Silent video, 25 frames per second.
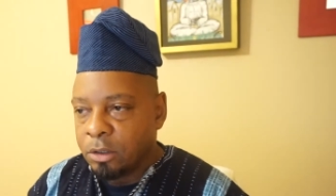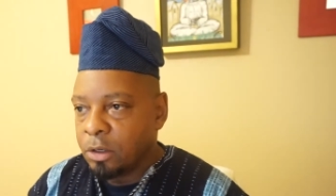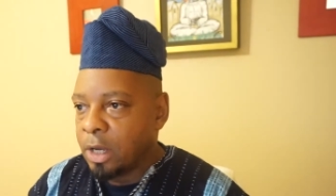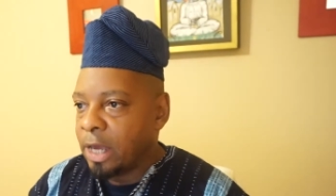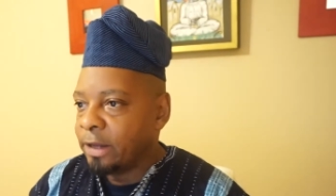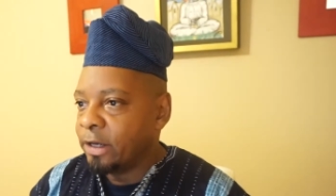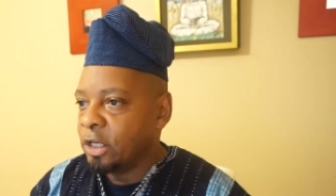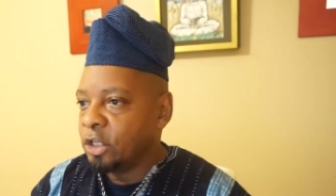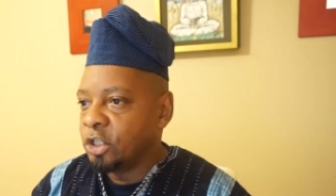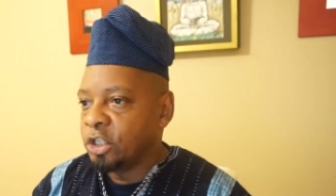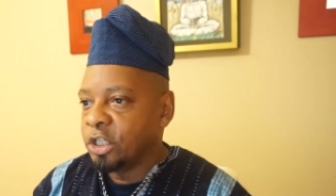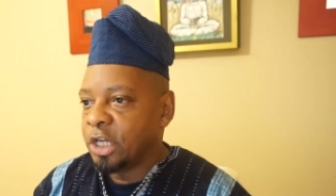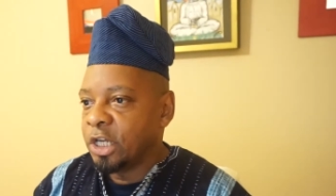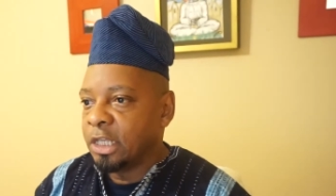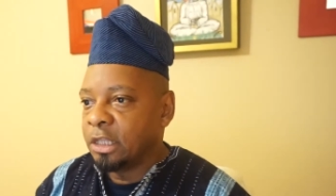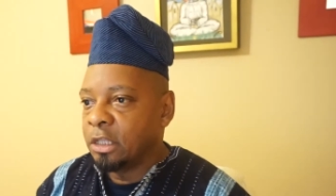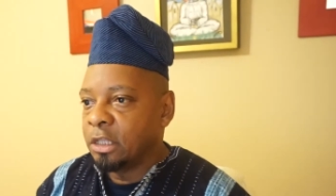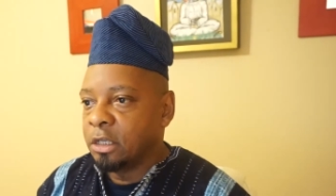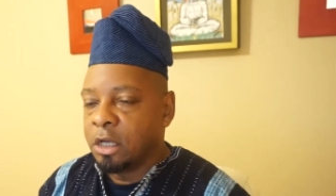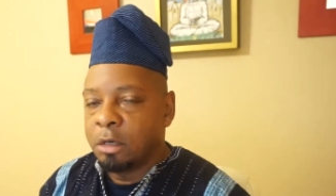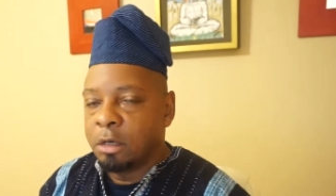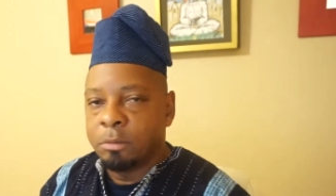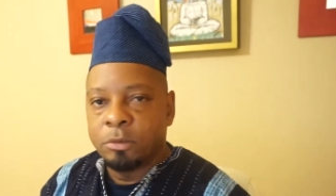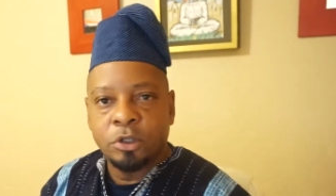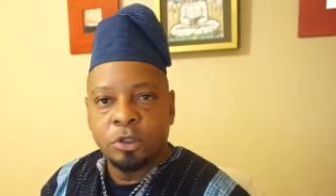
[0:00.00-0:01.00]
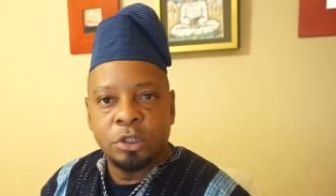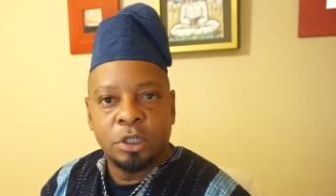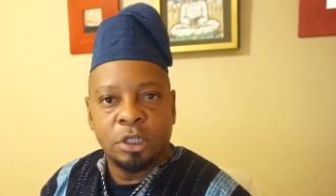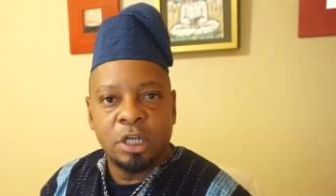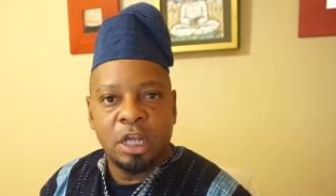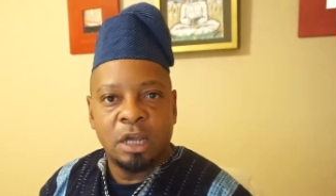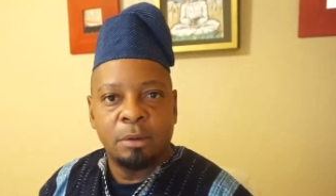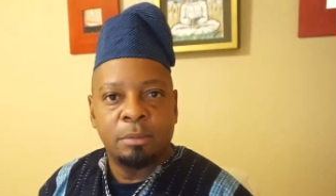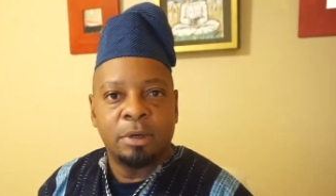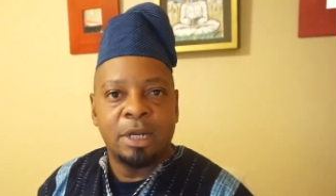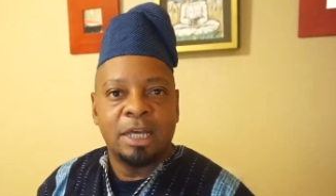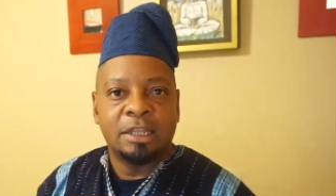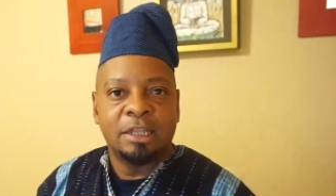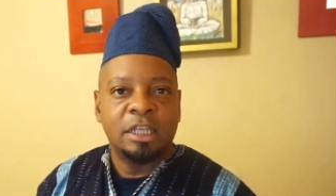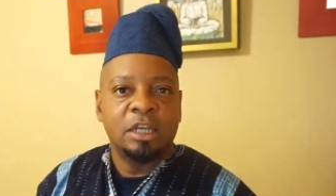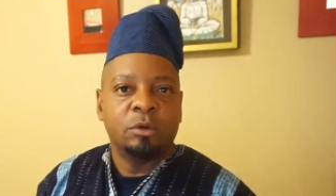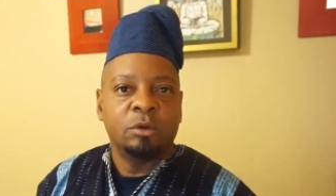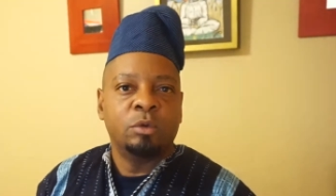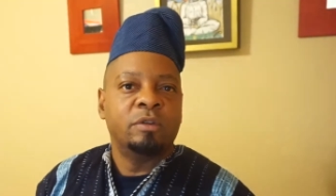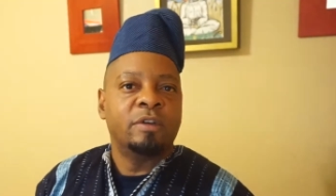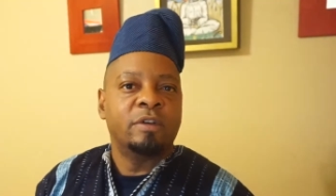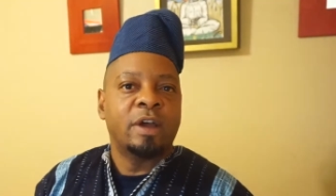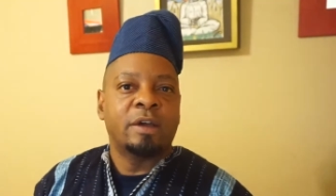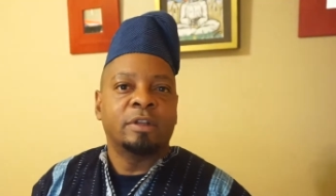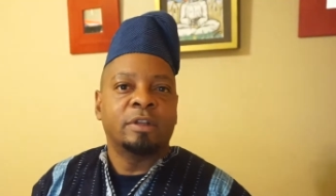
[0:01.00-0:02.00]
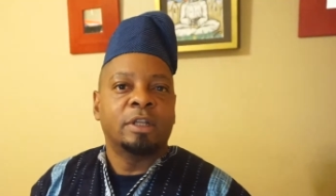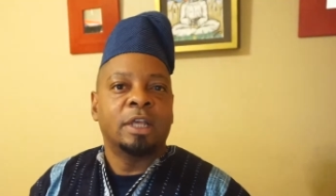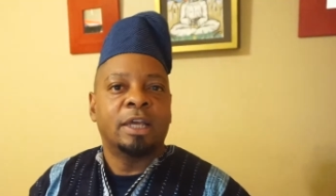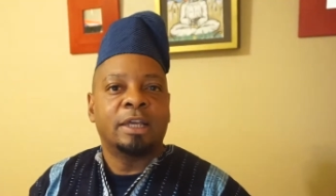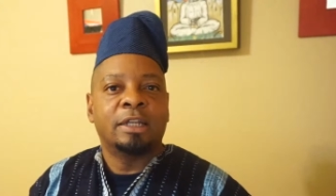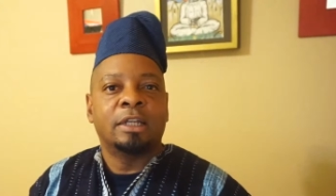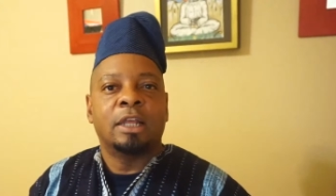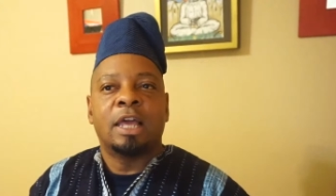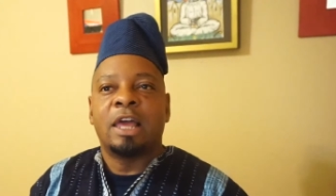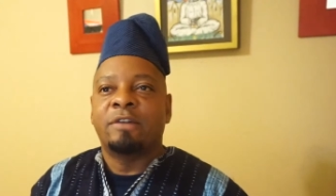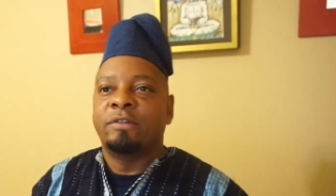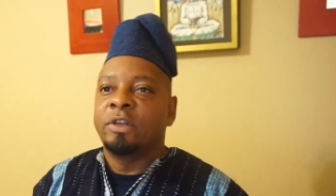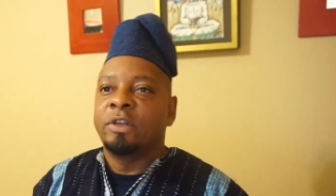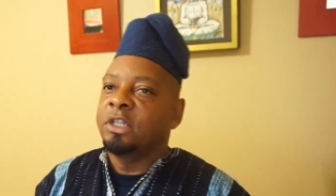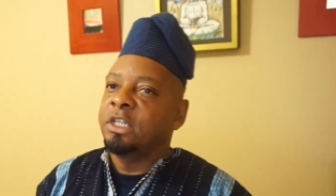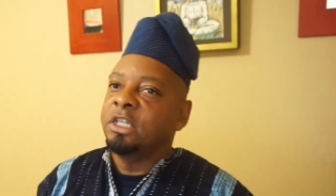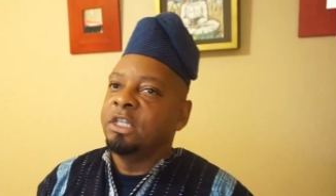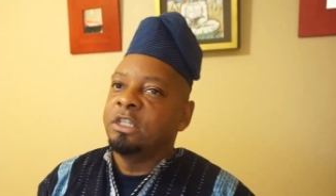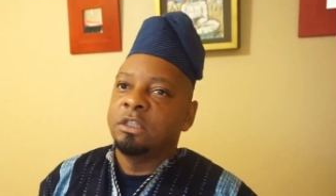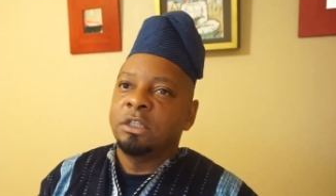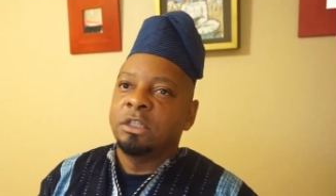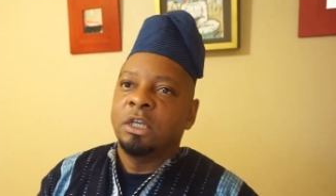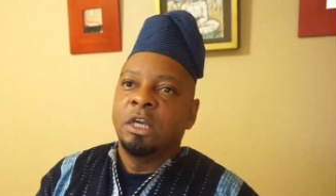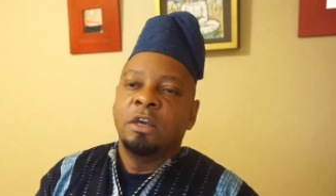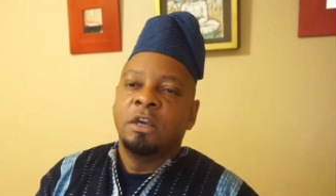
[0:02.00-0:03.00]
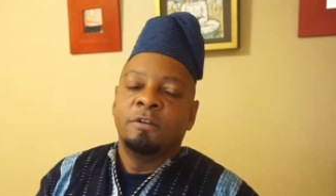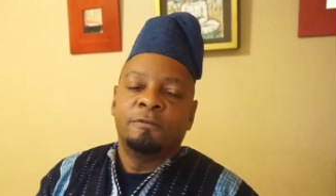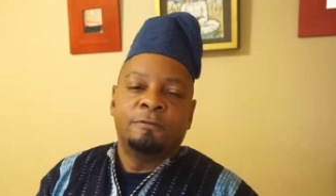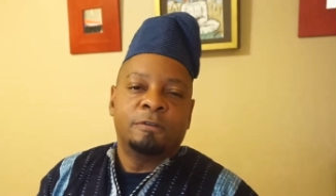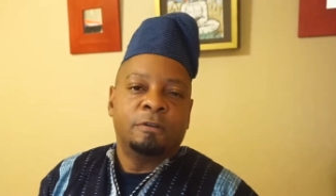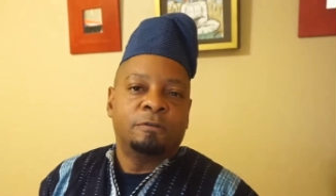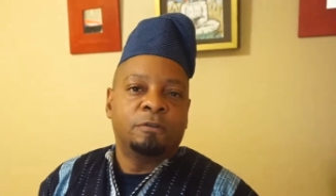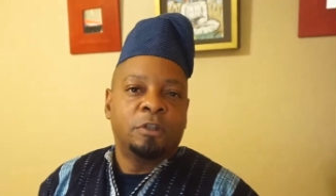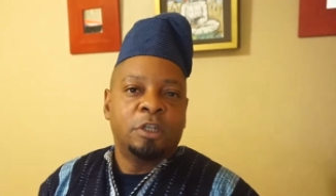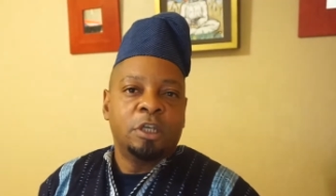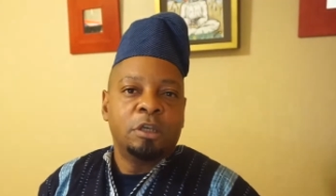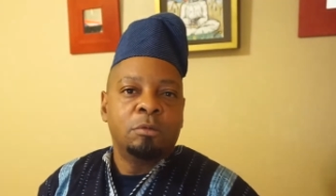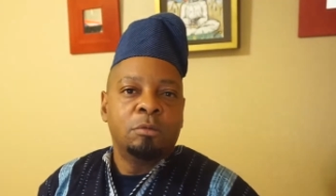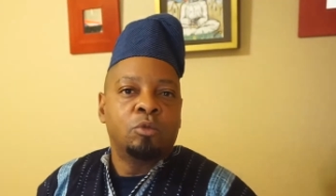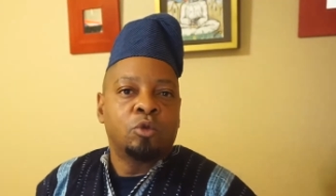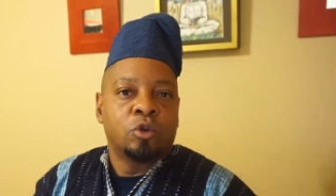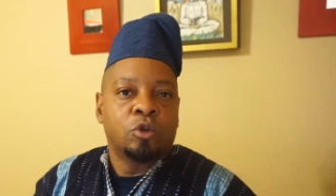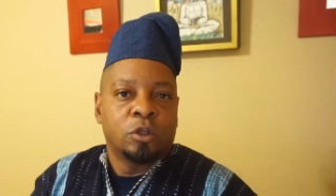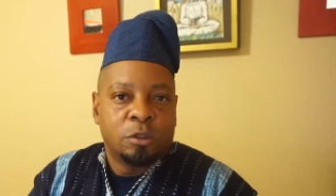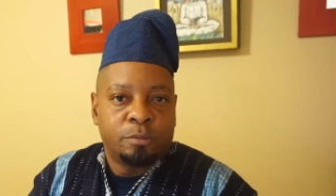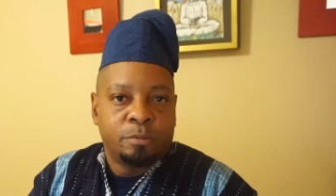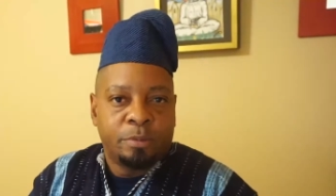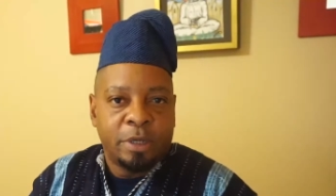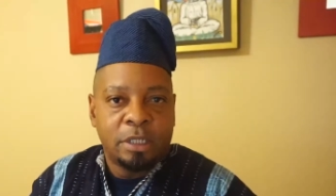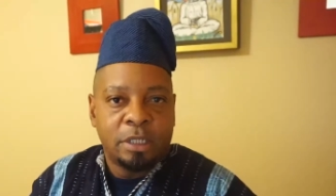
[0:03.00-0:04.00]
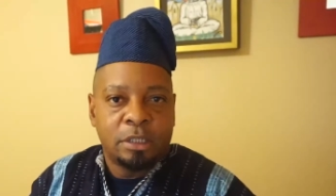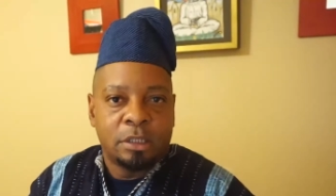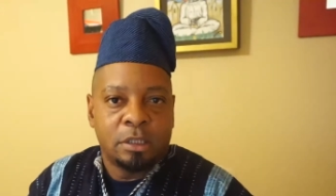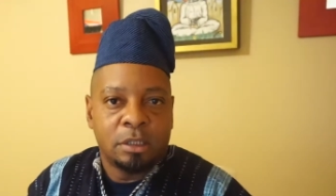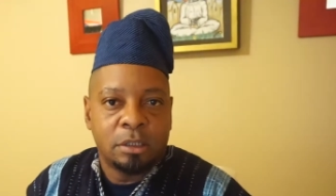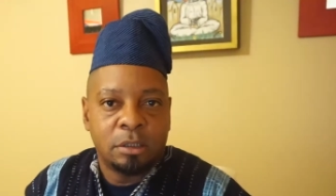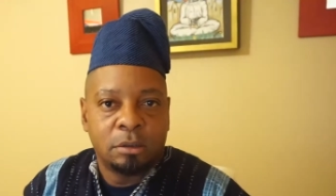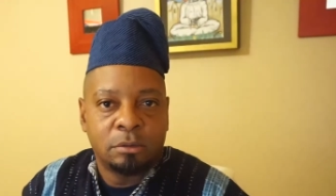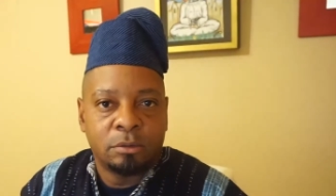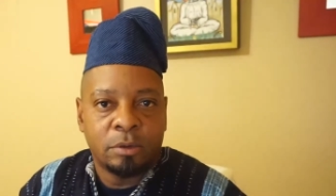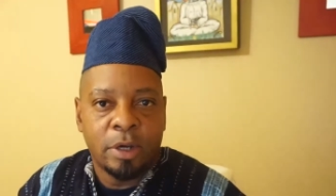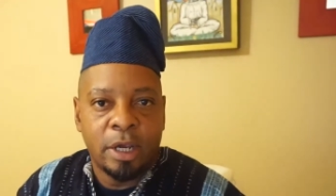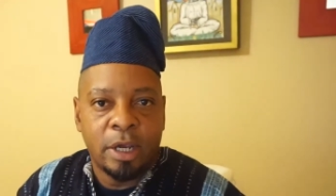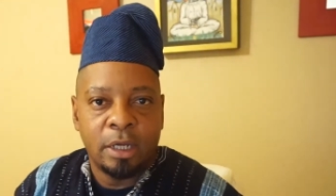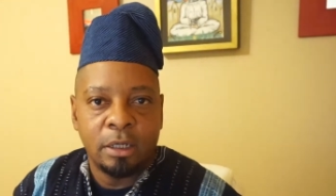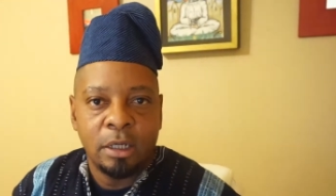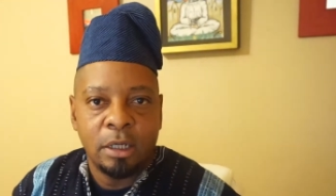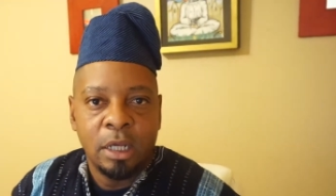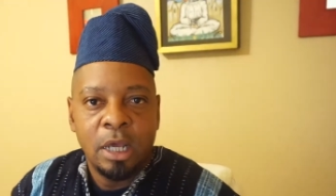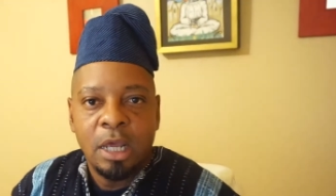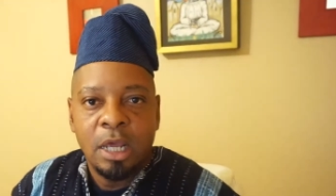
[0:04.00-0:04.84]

I didn't check the numbers today, but I think we have have at least 15 more spaces, right?